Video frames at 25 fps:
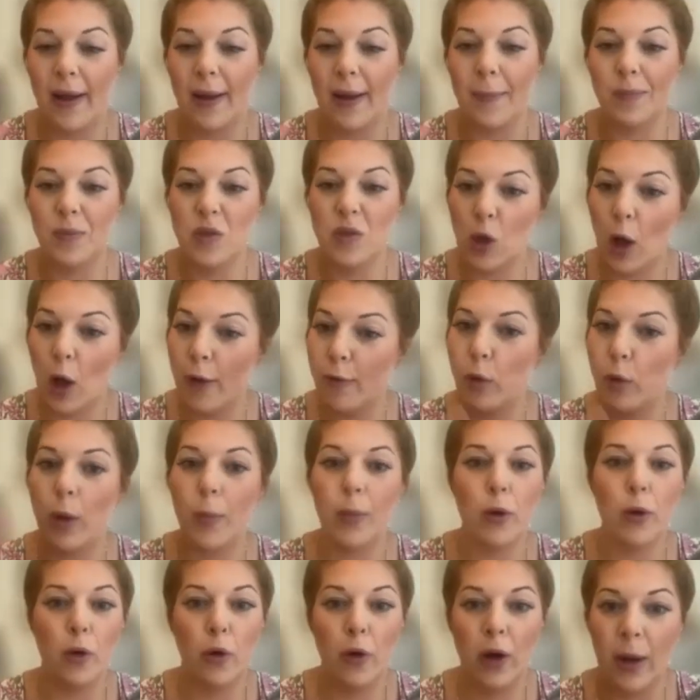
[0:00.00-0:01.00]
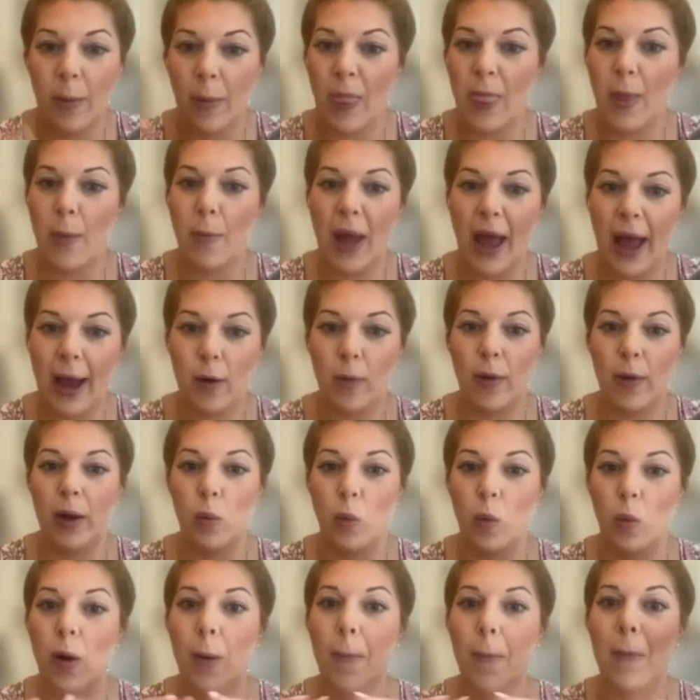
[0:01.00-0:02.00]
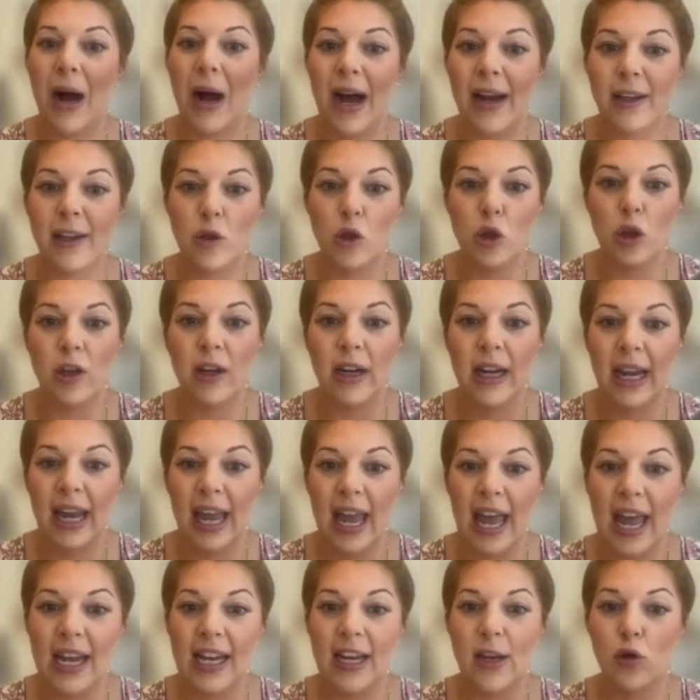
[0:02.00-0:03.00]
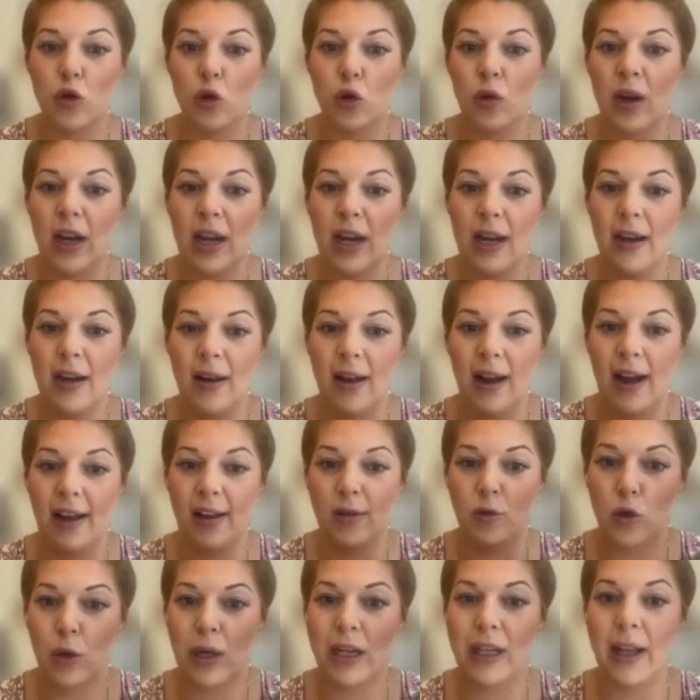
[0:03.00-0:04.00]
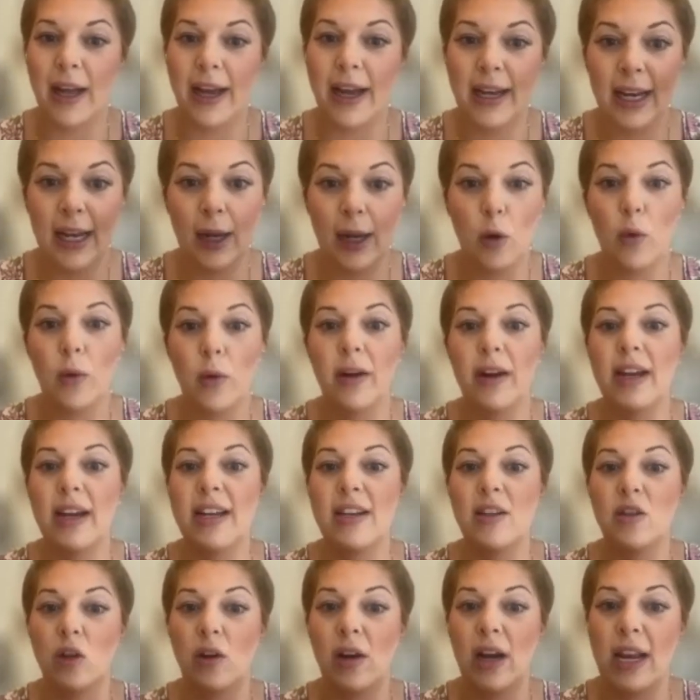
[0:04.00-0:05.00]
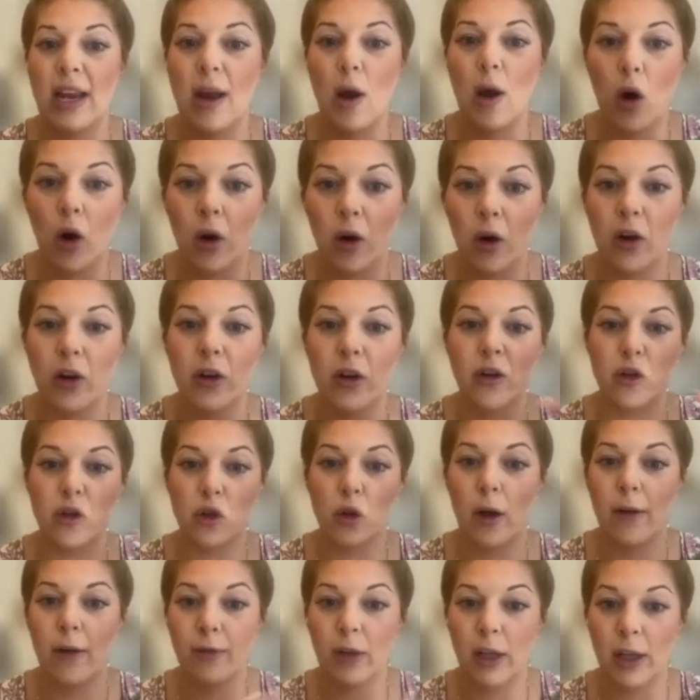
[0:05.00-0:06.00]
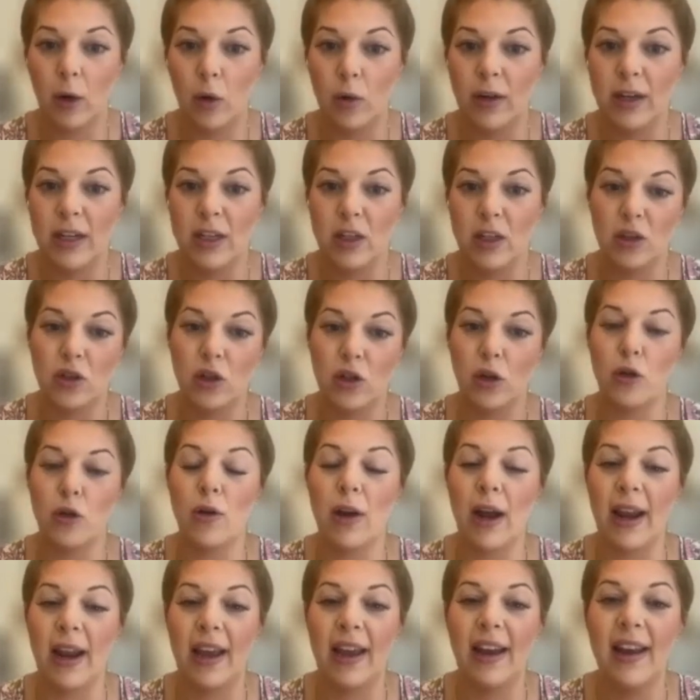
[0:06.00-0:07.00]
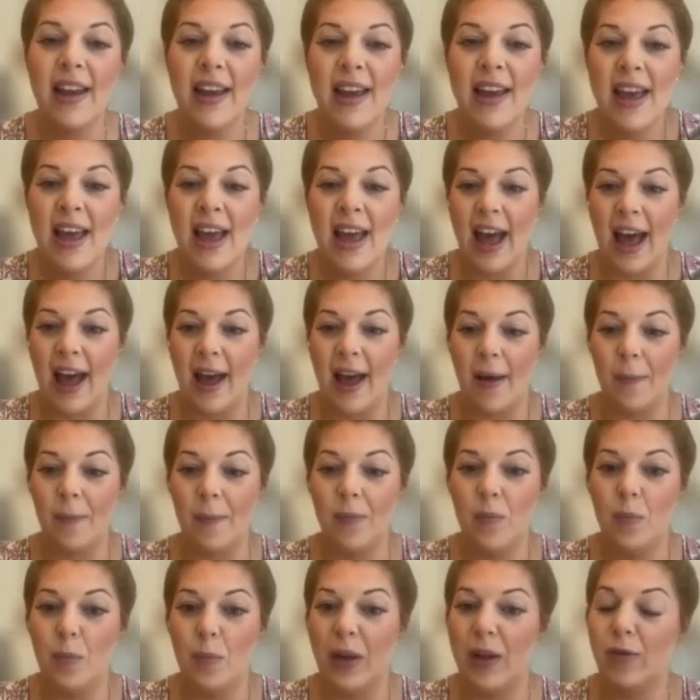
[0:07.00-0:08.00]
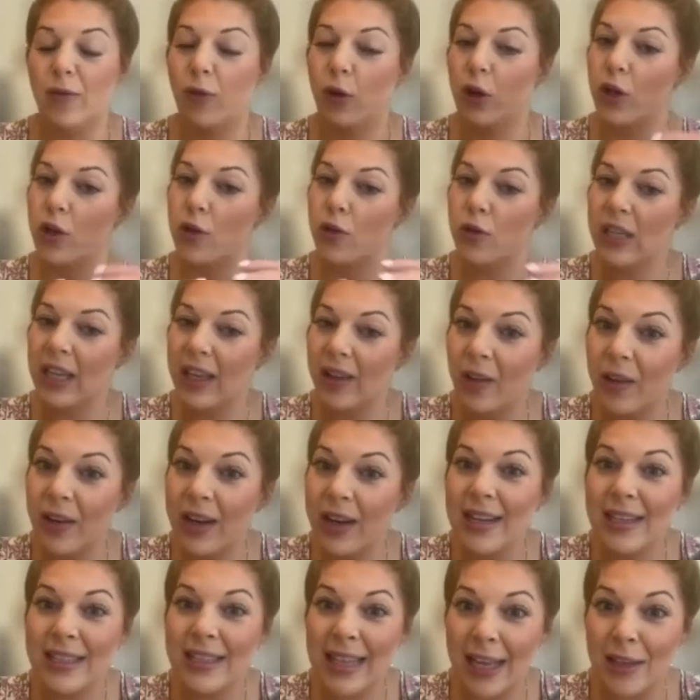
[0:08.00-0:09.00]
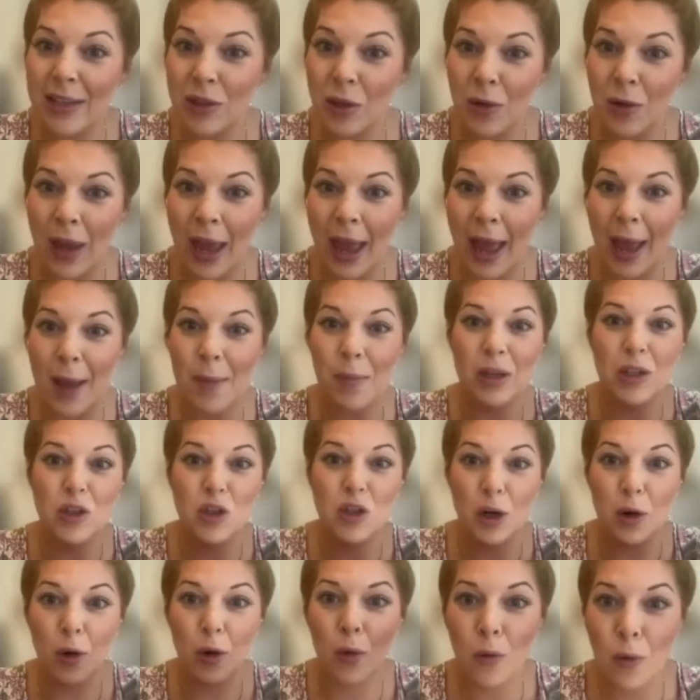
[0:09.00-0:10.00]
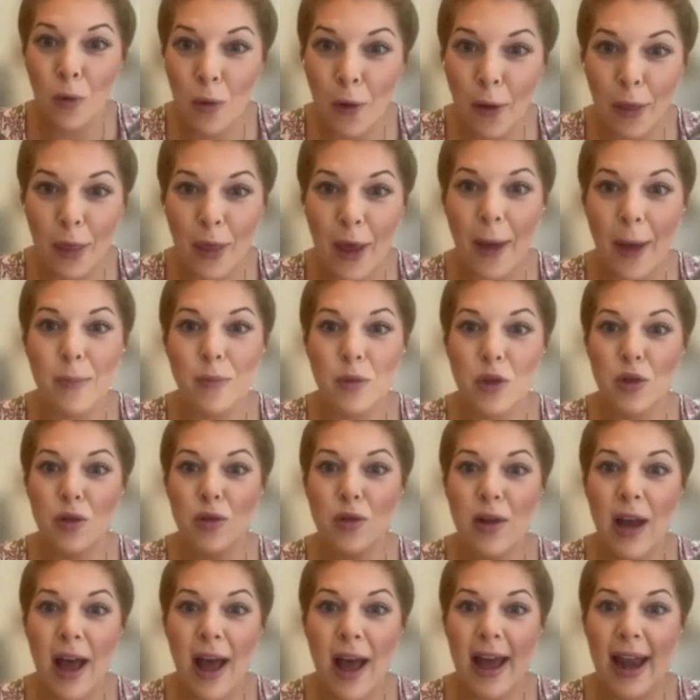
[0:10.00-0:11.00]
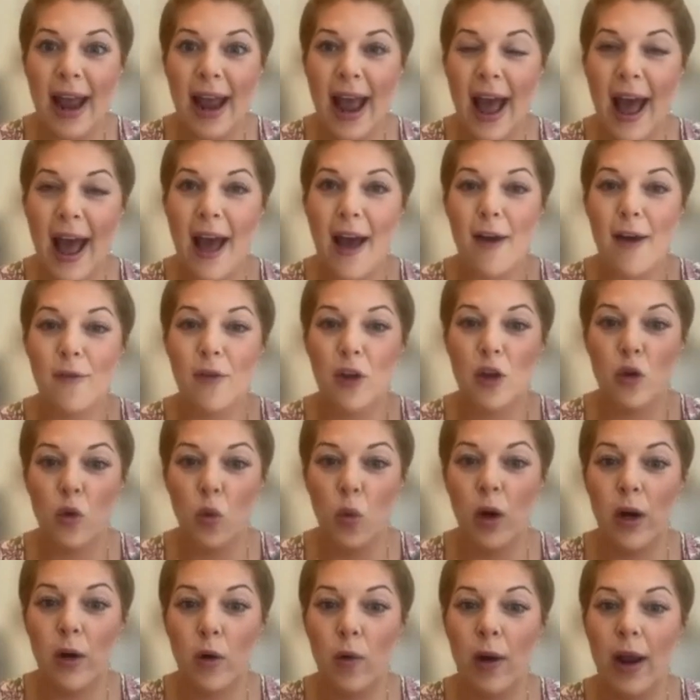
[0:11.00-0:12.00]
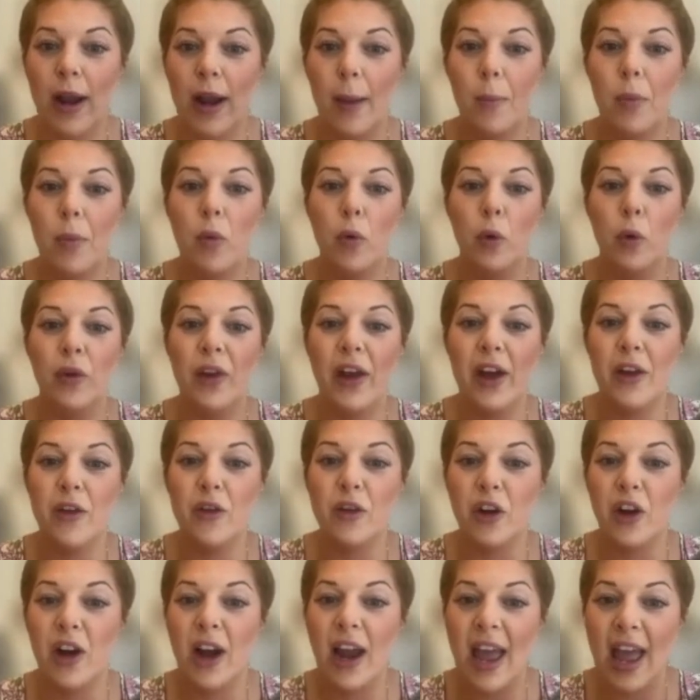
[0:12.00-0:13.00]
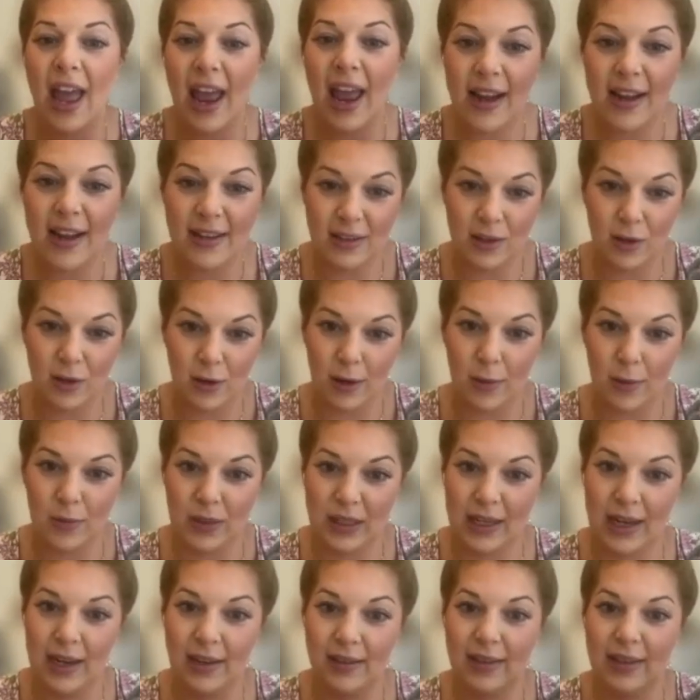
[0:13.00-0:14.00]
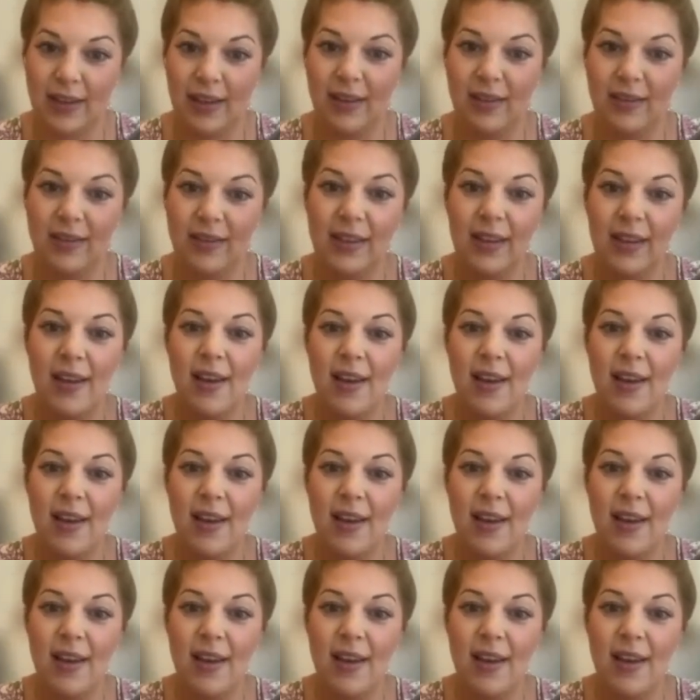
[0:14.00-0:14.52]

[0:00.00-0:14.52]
software program in the background where we're monitoring any trade line inquiries or any hard or soft inquiries on your credit. But for utilities, that's okay. But general rule of thumb, do not have your credit pooled under any circumstances.